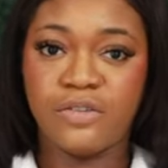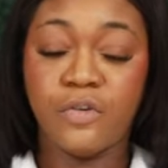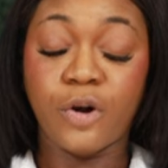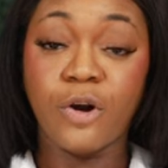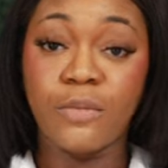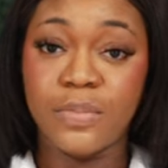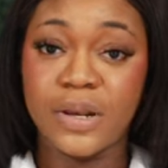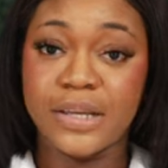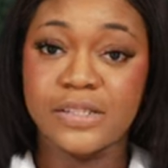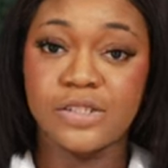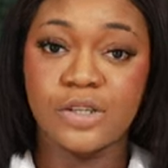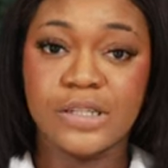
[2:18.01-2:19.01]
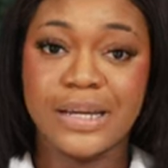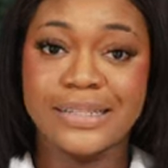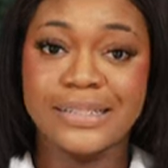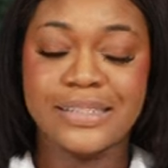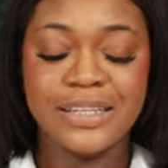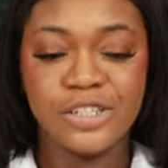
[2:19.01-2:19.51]
for companies such
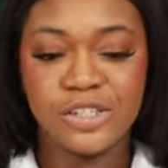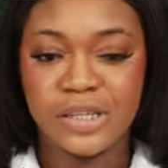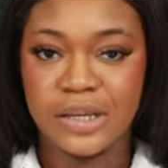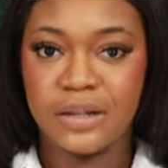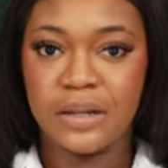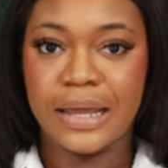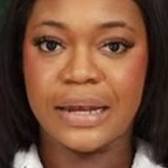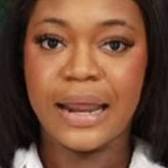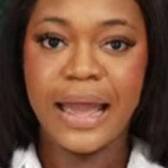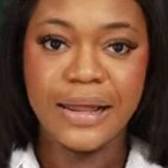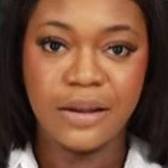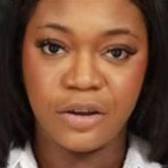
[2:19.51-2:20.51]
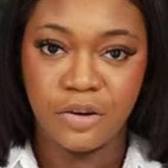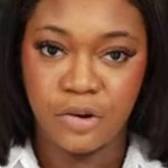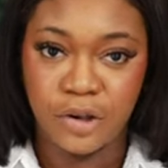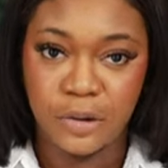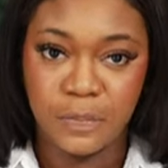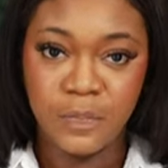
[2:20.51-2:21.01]
as Digicel and Island
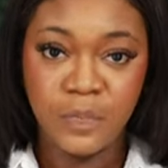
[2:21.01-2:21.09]
Grill.